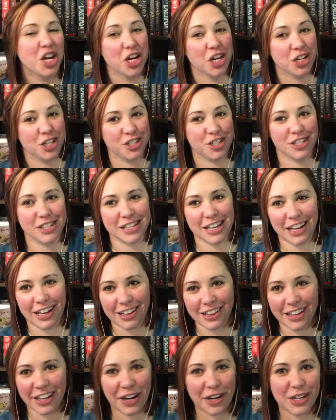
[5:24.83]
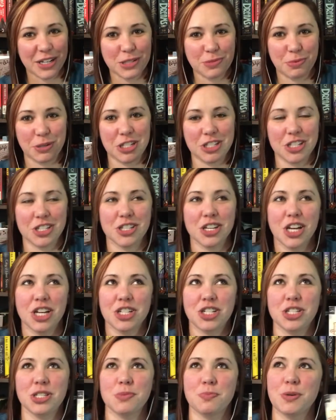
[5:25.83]
She's a hilarious princess.
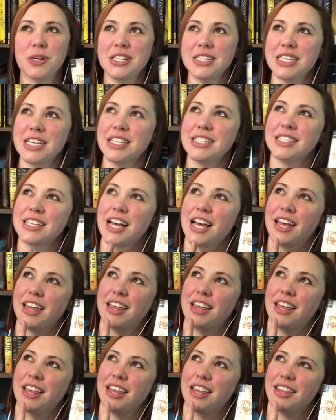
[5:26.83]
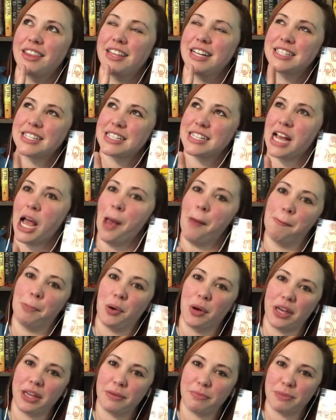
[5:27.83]
She's a princess that's a
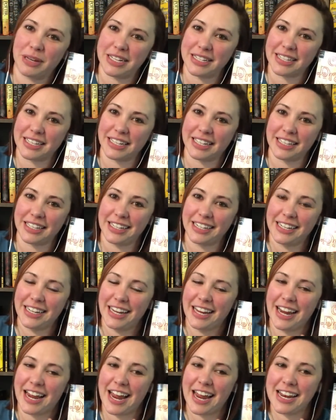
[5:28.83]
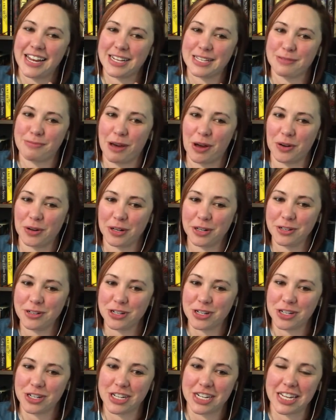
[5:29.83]
tomboy, basically. And it's about her
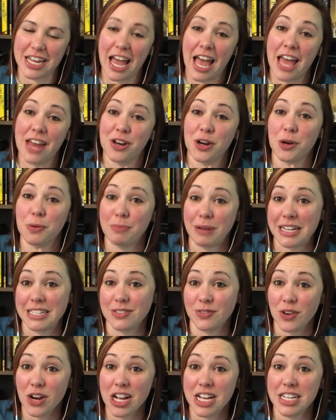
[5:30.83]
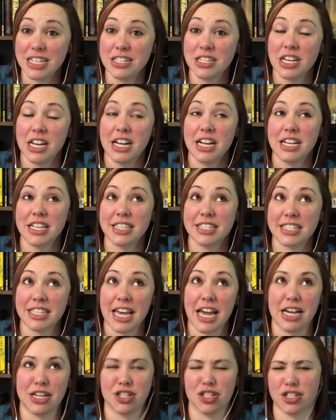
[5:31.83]
journey, and her best friend
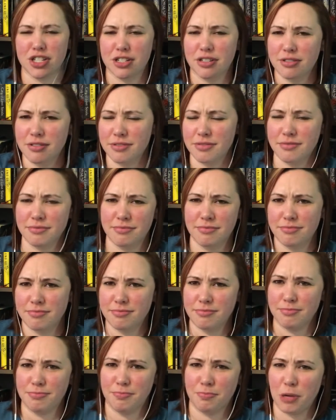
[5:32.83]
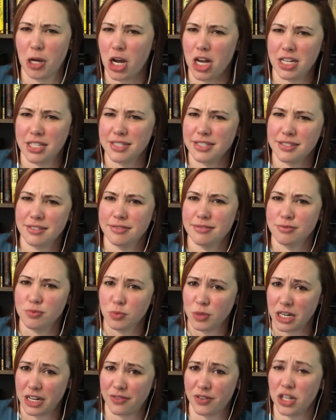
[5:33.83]
slash boss,
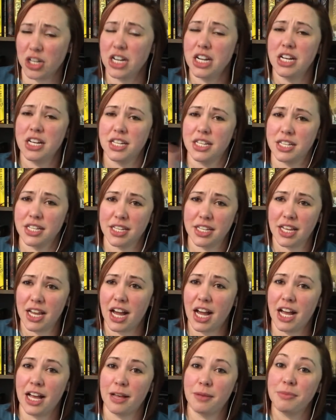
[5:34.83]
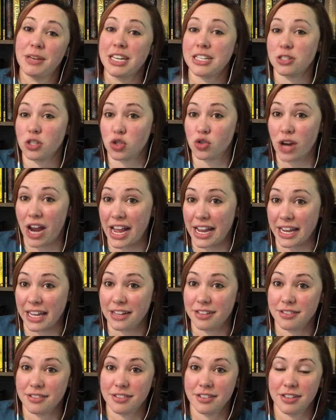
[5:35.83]
whatever, is a
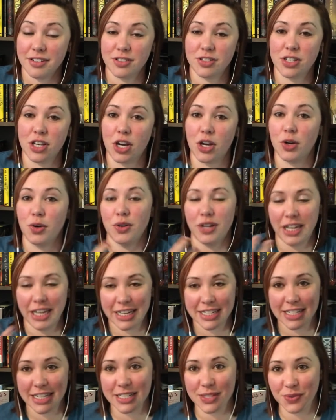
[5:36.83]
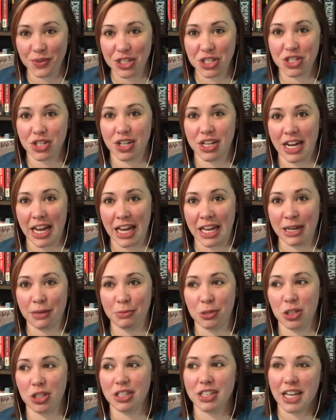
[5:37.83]
dragon. So it does feature an
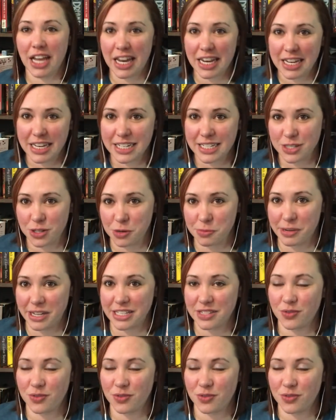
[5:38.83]
animal, and it is her best